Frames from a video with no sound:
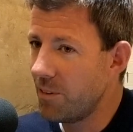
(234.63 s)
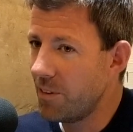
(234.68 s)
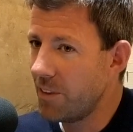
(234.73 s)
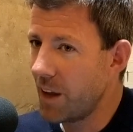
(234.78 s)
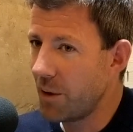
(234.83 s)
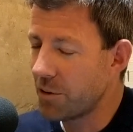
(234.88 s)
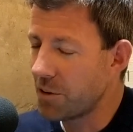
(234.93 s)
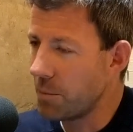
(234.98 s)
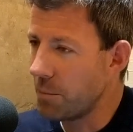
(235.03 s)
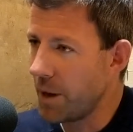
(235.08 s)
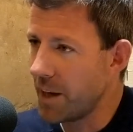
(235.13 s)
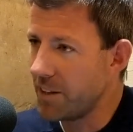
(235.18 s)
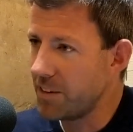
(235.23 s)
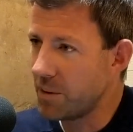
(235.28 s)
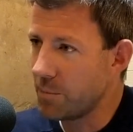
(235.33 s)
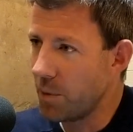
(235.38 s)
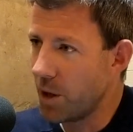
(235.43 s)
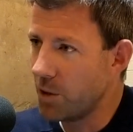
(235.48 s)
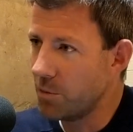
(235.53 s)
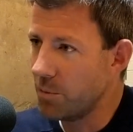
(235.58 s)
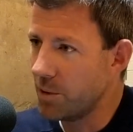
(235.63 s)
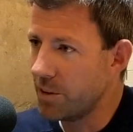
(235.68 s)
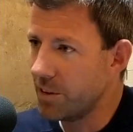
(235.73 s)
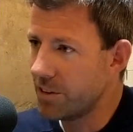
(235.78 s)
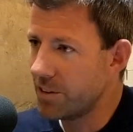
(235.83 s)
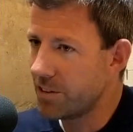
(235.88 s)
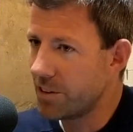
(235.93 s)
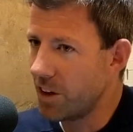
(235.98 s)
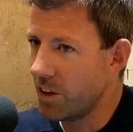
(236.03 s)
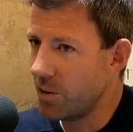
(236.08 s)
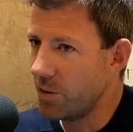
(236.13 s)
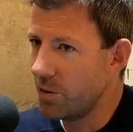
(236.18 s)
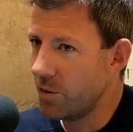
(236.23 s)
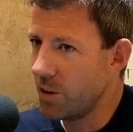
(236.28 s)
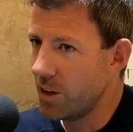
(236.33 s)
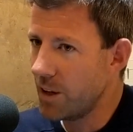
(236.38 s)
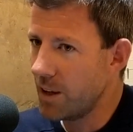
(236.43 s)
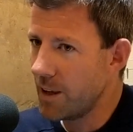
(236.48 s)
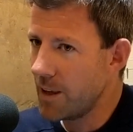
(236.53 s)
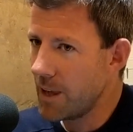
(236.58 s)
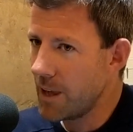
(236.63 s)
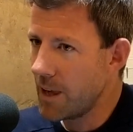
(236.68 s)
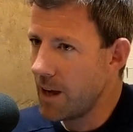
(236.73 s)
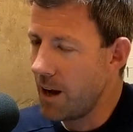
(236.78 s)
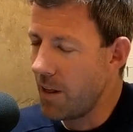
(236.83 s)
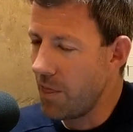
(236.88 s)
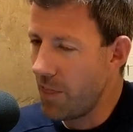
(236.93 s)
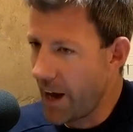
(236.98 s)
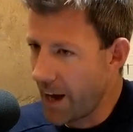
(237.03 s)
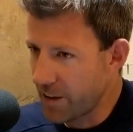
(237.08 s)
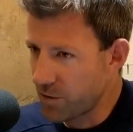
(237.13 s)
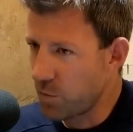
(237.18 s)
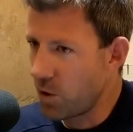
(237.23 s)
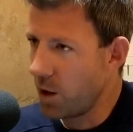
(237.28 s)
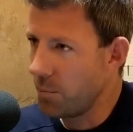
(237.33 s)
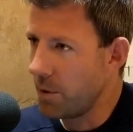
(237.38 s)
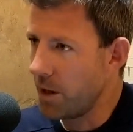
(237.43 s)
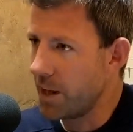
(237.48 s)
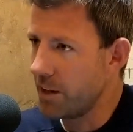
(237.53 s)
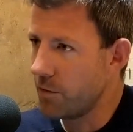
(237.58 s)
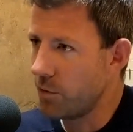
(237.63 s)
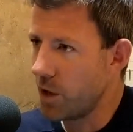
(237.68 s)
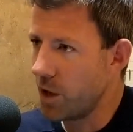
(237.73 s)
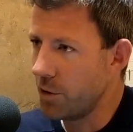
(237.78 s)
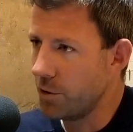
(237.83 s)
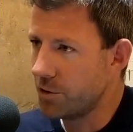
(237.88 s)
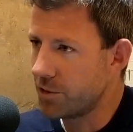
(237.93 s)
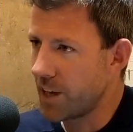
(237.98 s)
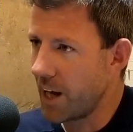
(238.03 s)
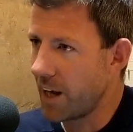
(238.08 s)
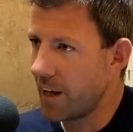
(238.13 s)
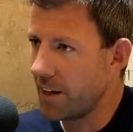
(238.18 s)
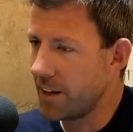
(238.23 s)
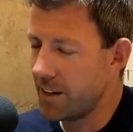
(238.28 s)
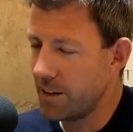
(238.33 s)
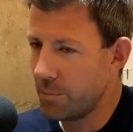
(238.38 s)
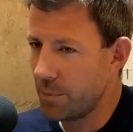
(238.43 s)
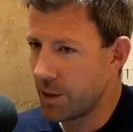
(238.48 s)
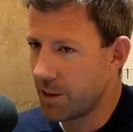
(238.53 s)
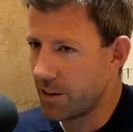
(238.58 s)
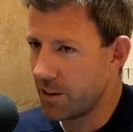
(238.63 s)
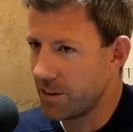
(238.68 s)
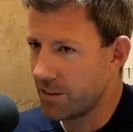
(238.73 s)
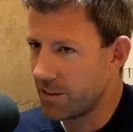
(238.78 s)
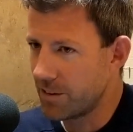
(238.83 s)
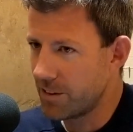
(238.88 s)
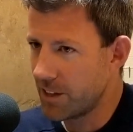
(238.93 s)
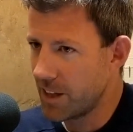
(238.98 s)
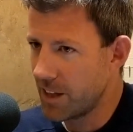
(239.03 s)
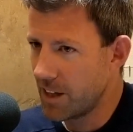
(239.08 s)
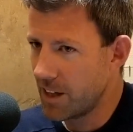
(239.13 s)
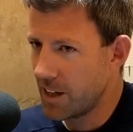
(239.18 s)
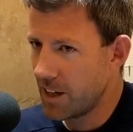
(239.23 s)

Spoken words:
And that was an amazing moment. So, and that's where I believe we lose talent, because